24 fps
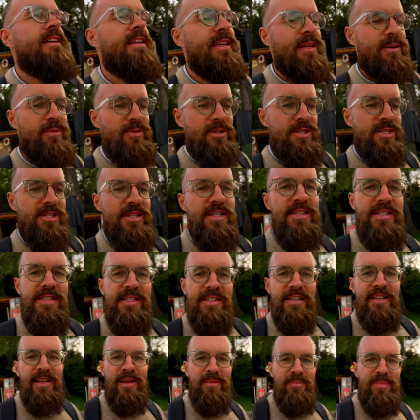he was
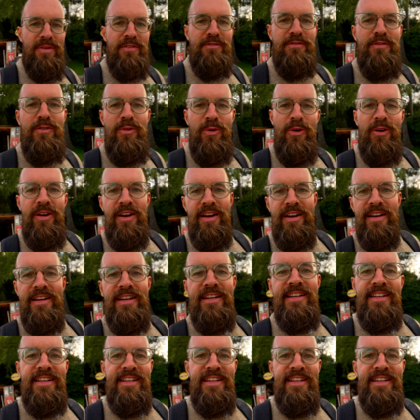just before